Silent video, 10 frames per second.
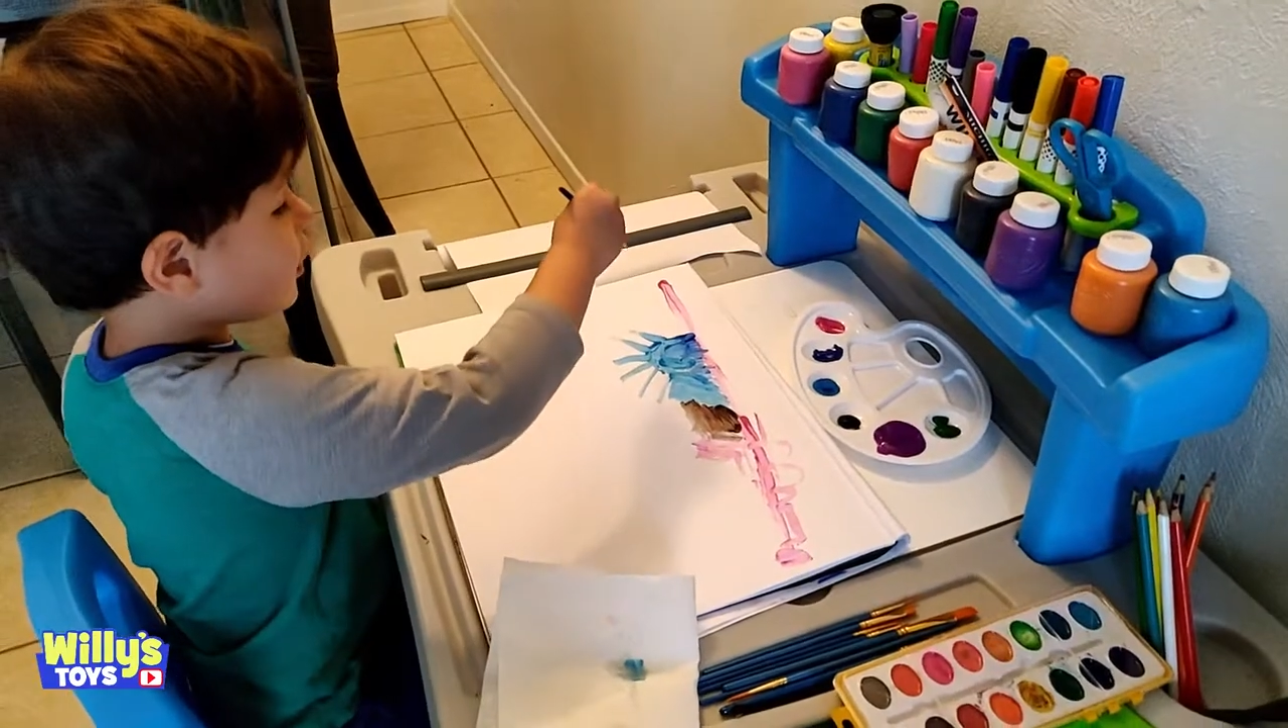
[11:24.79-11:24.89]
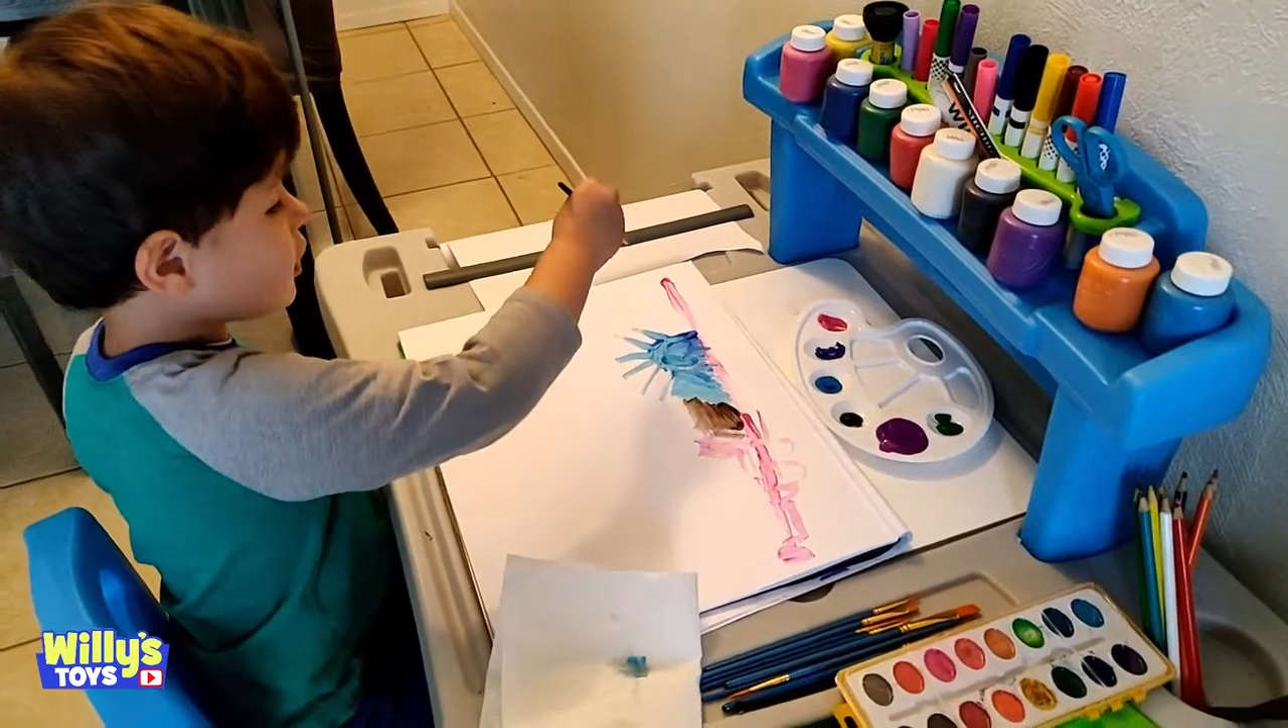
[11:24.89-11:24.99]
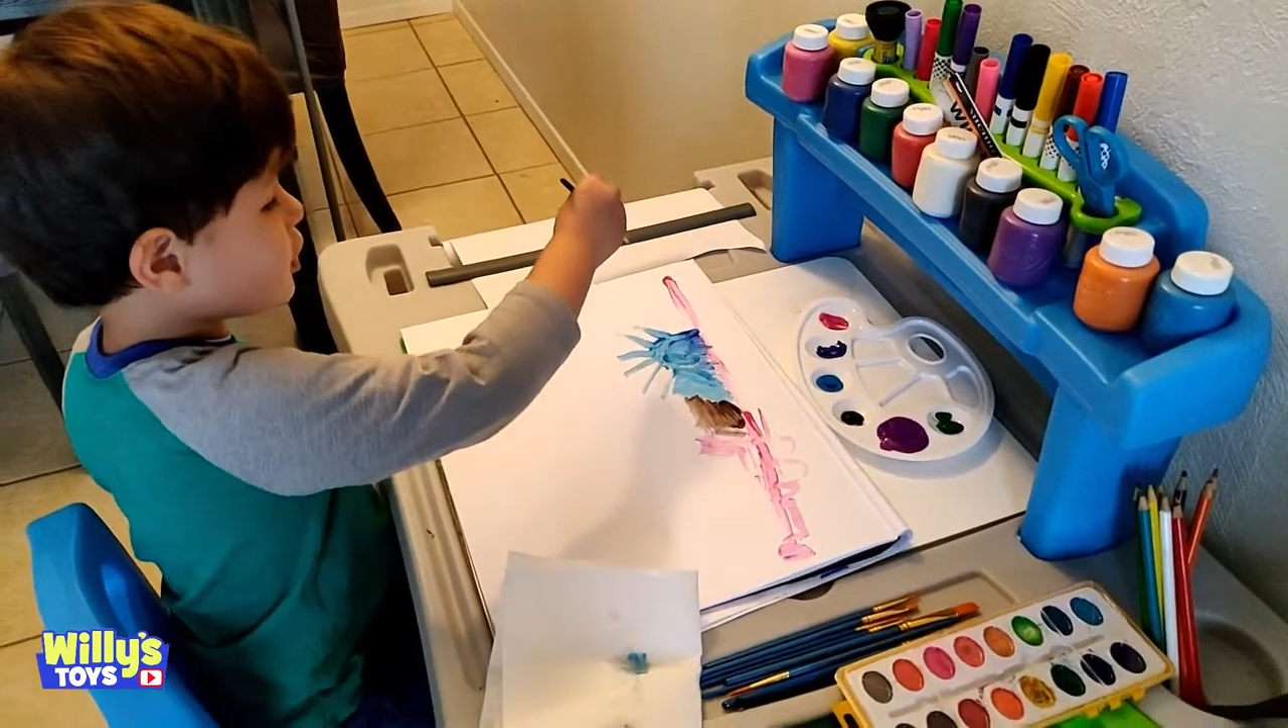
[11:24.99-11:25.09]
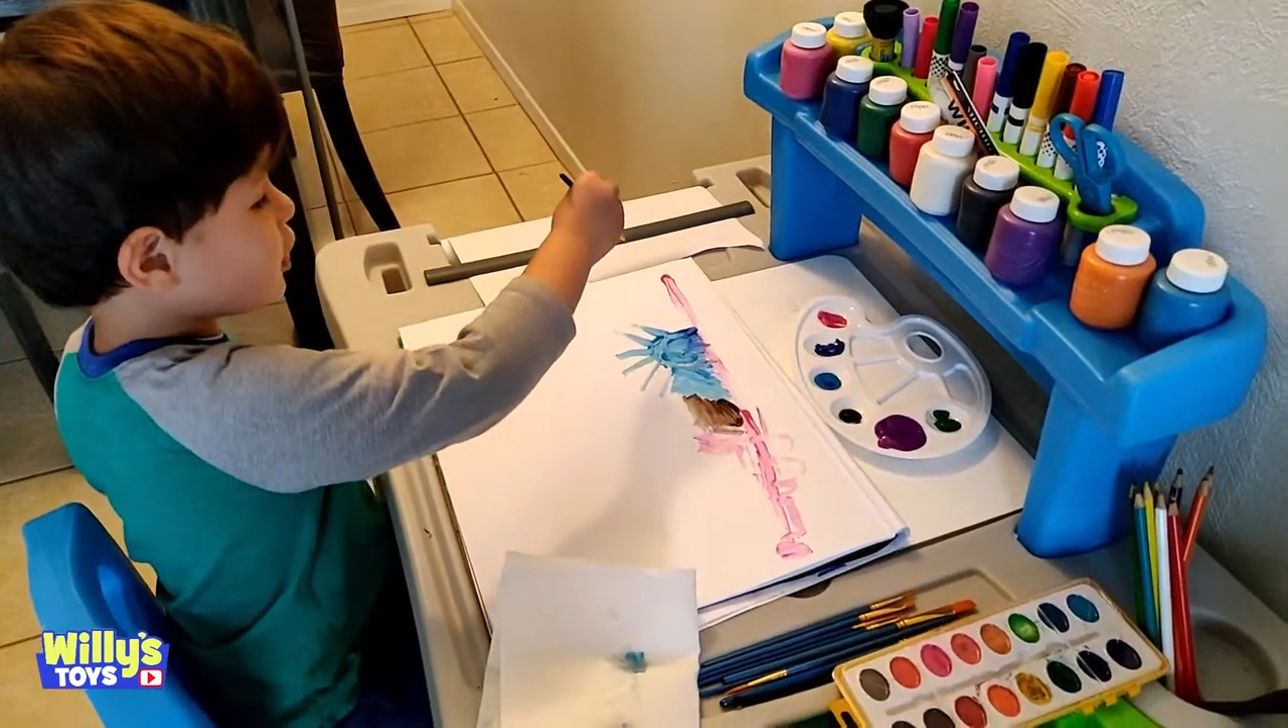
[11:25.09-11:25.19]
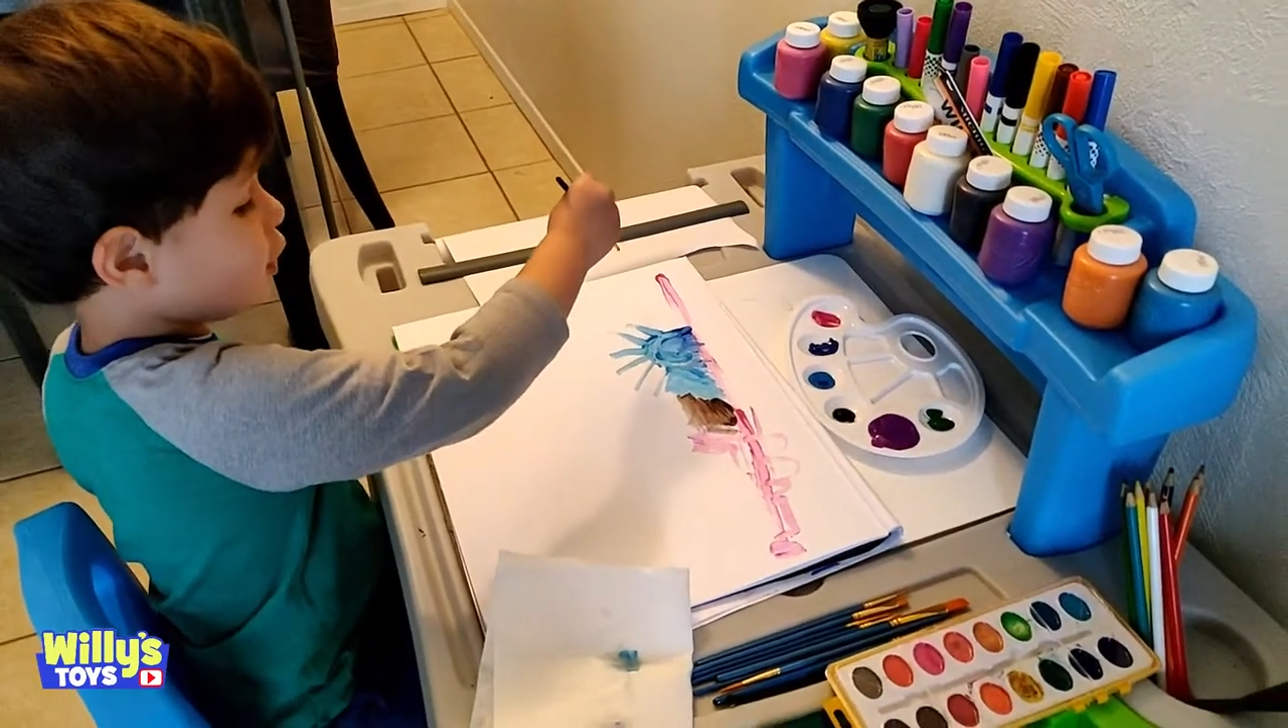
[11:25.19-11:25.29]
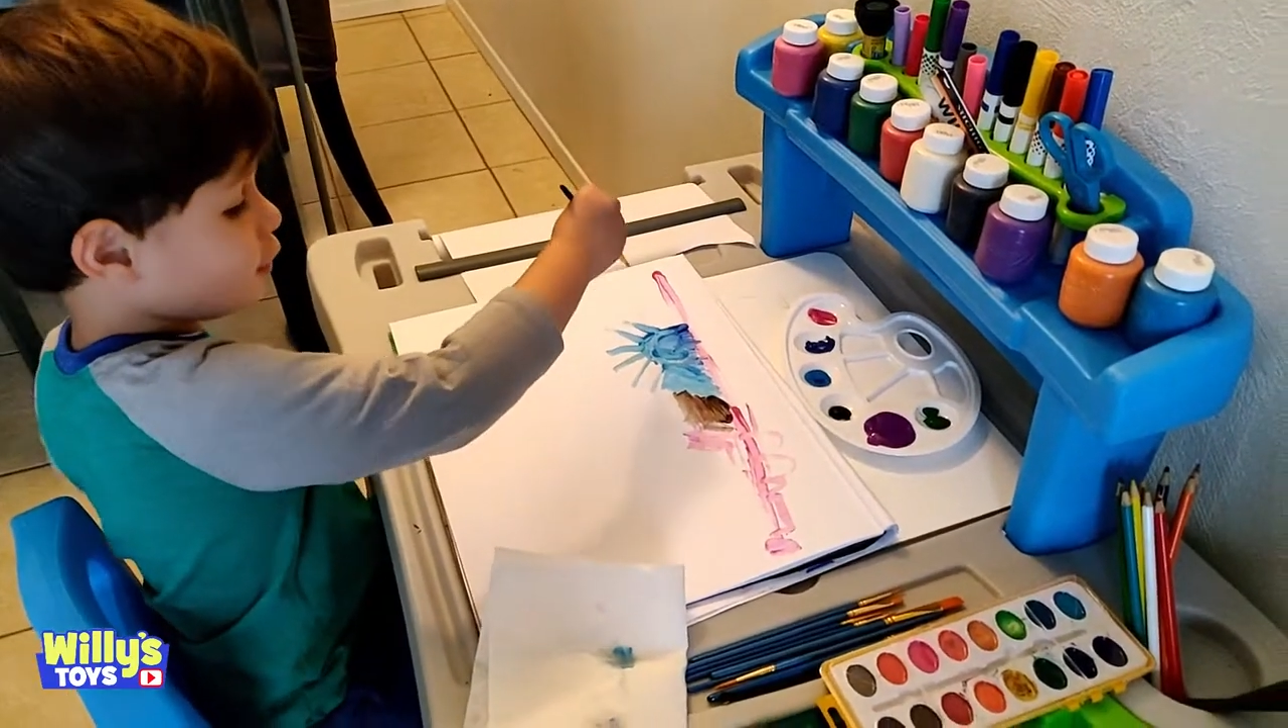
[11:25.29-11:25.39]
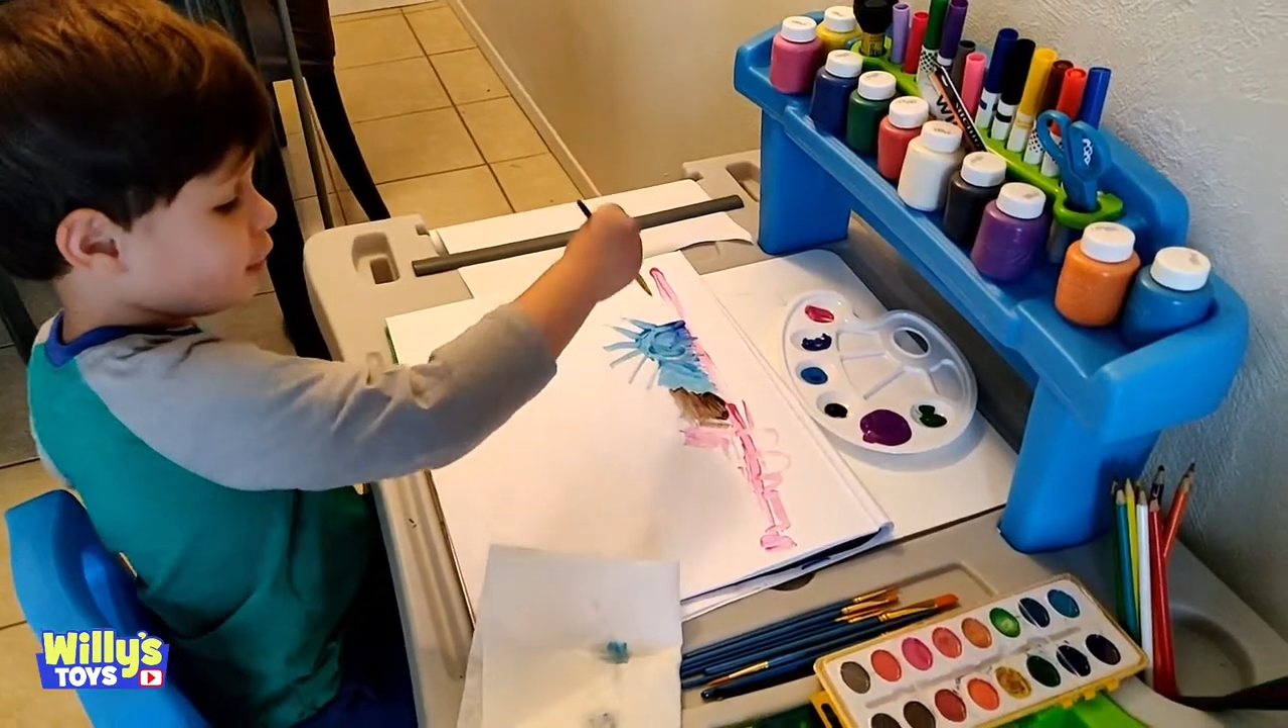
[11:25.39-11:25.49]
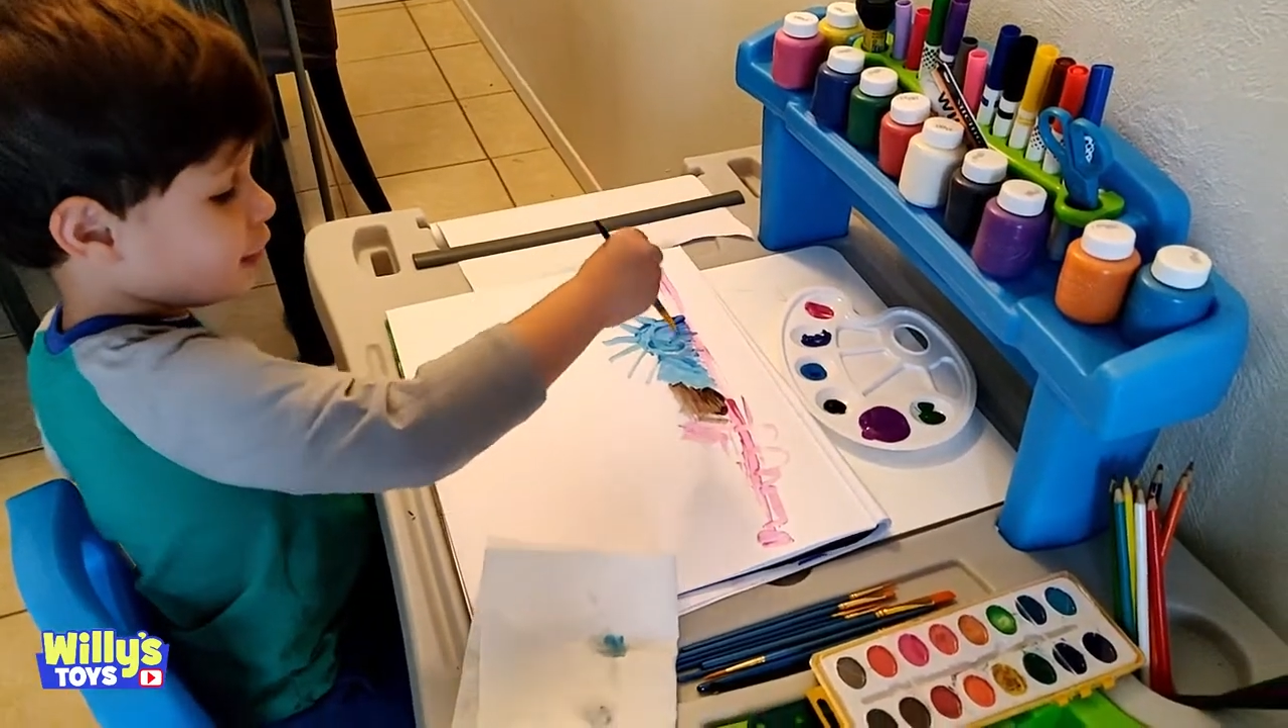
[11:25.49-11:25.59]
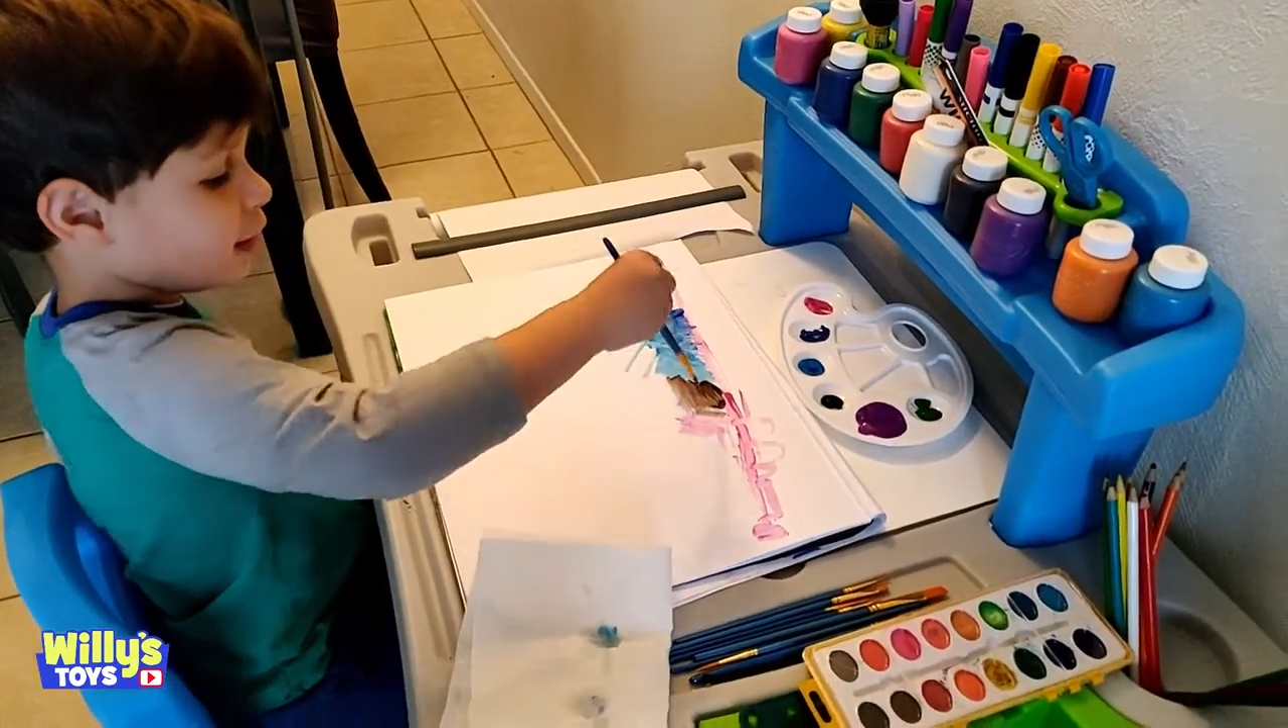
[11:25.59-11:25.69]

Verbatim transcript: Because do you